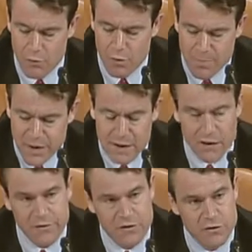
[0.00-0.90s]

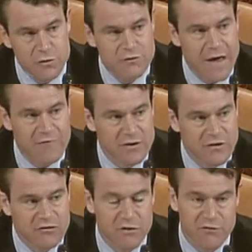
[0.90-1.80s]
repealing the new
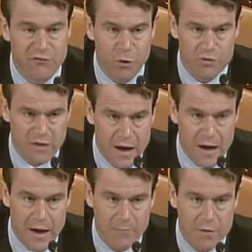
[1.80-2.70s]
definition of
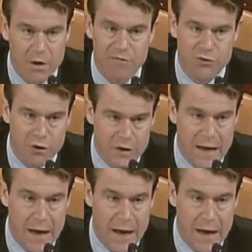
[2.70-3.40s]
full-time of 30